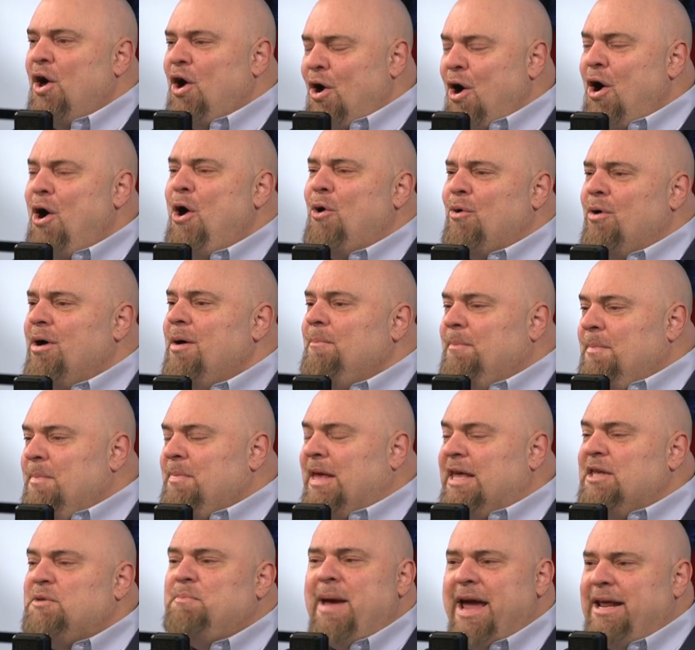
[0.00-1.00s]
Oh,
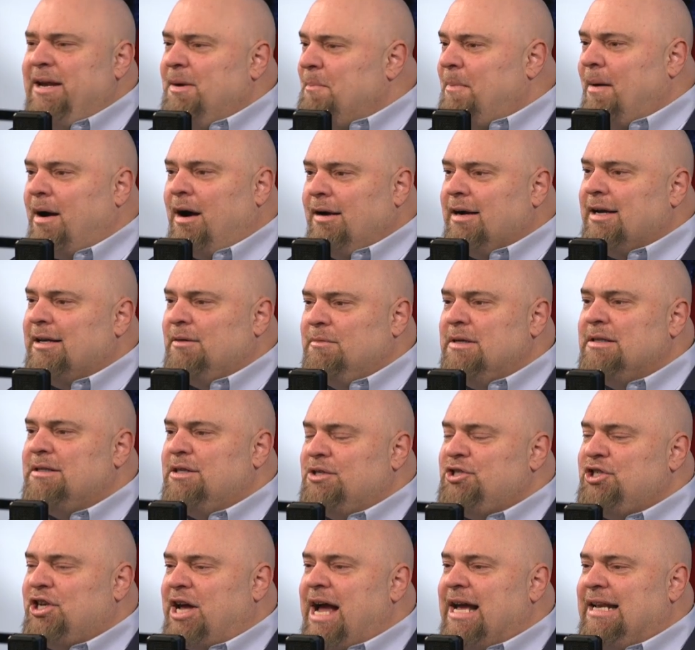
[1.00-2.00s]
he's made a bargain with the
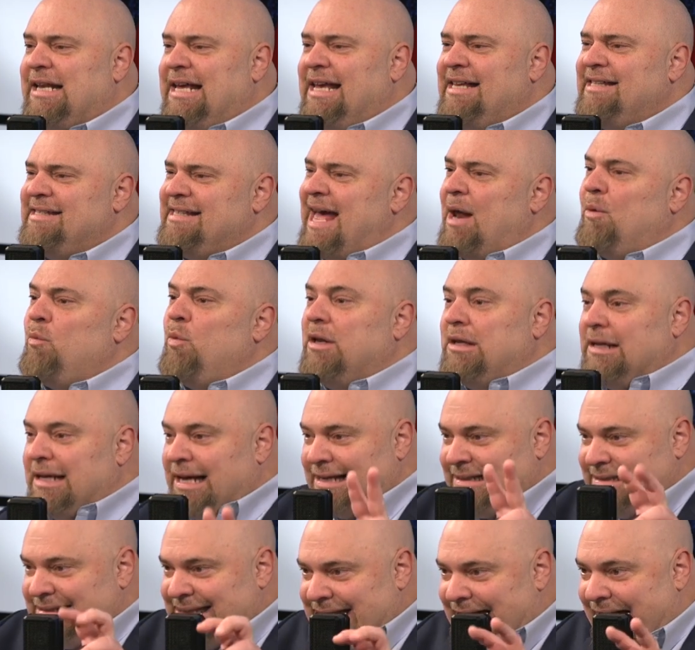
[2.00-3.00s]
Chinese that will
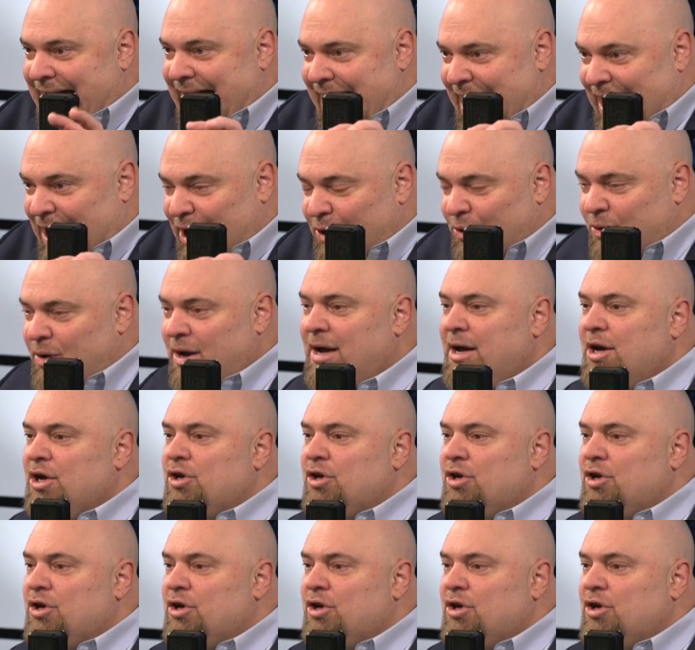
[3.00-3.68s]
allow